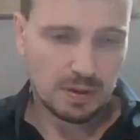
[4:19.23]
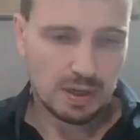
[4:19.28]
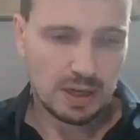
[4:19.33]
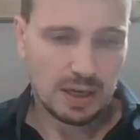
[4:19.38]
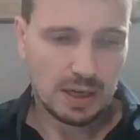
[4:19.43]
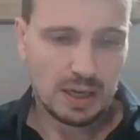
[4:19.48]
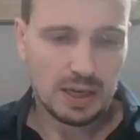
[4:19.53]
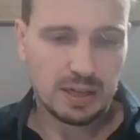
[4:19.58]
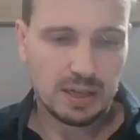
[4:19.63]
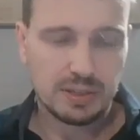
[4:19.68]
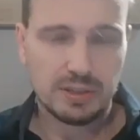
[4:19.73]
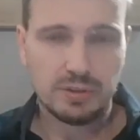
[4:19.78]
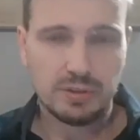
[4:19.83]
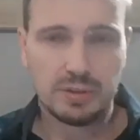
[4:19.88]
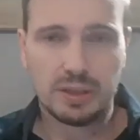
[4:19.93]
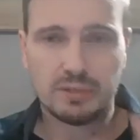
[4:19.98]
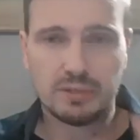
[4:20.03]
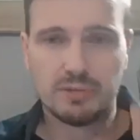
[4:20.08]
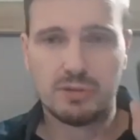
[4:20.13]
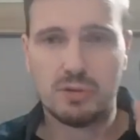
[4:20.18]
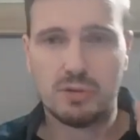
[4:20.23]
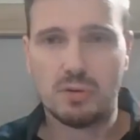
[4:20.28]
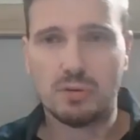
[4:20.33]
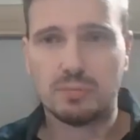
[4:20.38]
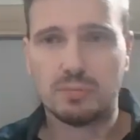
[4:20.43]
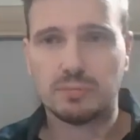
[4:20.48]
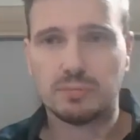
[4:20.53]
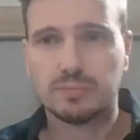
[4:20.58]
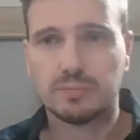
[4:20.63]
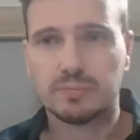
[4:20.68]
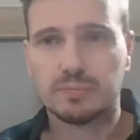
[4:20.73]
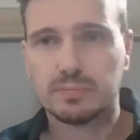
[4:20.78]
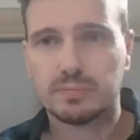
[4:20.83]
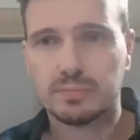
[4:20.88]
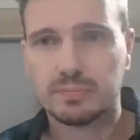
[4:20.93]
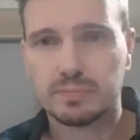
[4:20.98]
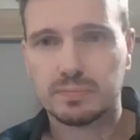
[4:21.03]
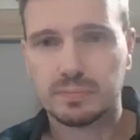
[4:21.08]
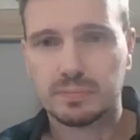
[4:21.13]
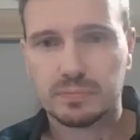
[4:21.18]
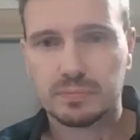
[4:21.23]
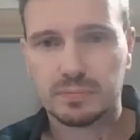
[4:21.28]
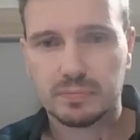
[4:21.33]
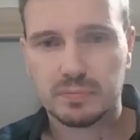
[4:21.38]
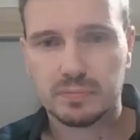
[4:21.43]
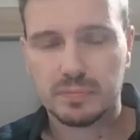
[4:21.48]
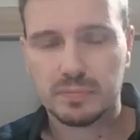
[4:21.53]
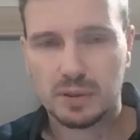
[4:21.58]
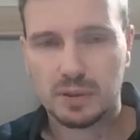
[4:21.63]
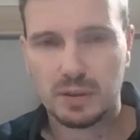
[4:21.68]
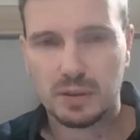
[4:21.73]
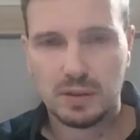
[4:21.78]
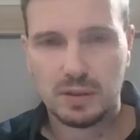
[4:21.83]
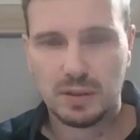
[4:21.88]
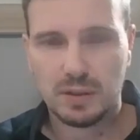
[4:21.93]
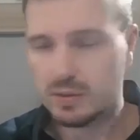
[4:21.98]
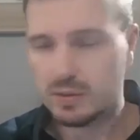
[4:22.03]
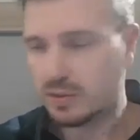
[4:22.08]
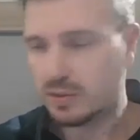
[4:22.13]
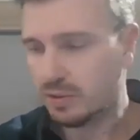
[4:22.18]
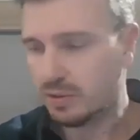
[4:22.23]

And you get four. So